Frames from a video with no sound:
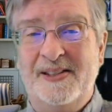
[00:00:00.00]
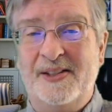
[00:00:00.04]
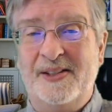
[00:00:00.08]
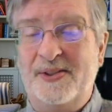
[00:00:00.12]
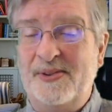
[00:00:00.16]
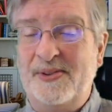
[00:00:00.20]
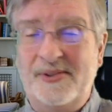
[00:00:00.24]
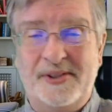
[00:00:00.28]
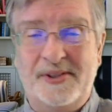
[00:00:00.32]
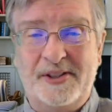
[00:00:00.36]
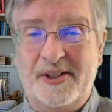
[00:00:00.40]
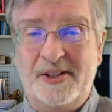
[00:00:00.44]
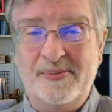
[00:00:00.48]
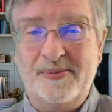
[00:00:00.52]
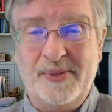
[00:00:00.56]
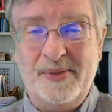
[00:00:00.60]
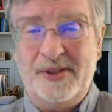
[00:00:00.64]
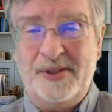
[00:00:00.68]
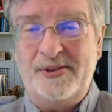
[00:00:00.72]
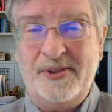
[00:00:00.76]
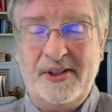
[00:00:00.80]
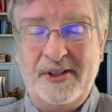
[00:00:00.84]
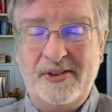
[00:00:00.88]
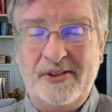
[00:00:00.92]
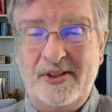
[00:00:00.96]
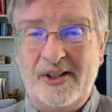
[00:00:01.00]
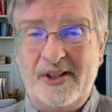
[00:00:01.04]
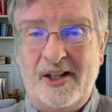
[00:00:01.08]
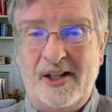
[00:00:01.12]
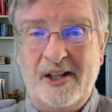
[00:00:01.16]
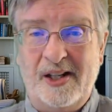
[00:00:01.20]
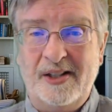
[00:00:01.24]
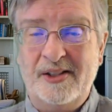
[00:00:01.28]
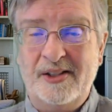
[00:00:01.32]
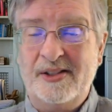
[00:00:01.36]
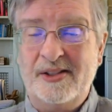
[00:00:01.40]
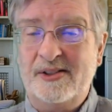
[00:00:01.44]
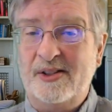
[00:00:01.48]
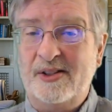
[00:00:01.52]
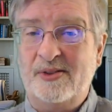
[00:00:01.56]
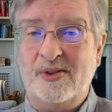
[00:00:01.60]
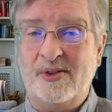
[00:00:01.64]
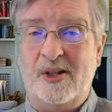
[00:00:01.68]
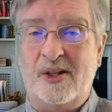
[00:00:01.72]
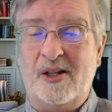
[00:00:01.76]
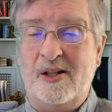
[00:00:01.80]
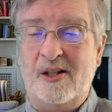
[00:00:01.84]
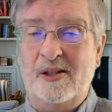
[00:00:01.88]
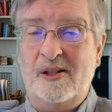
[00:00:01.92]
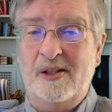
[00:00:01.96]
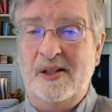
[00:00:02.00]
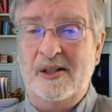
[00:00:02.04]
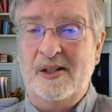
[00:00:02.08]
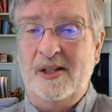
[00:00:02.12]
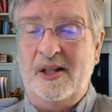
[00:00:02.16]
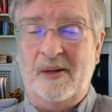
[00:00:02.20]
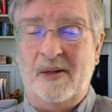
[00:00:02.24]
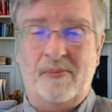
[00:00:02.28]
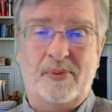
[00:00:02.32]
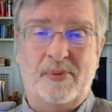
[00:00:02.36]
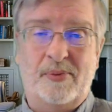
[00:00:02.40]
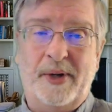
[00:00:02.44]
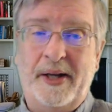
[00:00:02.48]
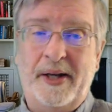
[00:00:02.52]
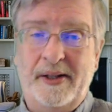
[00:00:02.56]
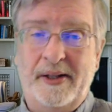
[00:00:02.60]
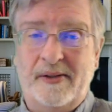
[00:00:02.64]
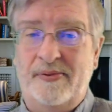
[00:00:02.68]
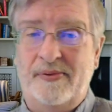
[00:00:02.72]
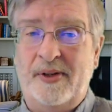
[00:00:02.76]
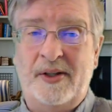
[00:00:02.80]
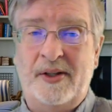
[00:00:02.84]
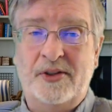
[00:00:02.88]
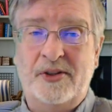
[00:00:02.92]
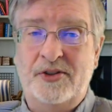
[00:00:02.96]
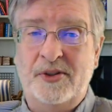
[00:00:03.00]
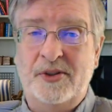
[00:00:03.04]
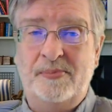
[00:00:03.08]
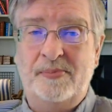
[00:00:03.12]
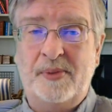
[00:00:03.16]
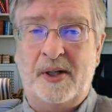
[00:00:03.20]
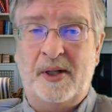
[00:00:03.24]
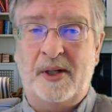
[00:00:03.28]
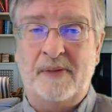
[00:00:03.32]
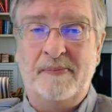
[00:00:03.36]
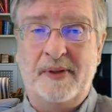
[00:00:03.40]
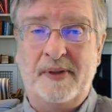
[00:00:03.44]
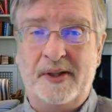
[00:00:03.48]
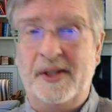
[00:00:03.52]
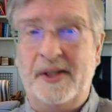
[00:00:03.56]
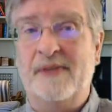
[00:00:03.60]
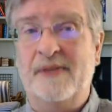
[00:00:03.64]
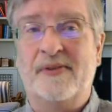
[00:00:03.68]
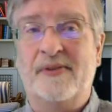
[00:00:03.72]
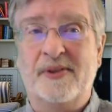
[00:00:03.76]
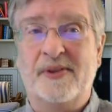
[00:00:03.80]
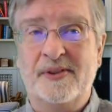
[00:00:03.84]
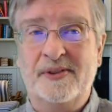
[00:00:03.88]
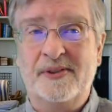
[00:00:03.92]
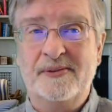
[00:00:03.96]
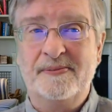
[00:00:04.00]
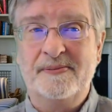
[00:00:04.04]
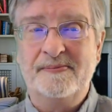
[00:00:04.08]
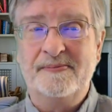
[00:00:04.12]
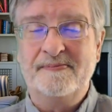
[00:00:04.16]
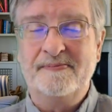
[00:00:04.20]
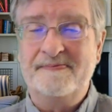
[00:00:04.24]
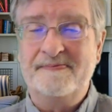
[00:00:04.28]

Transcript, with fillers: uses the mystery of darkness to draw and break the fellowship of believers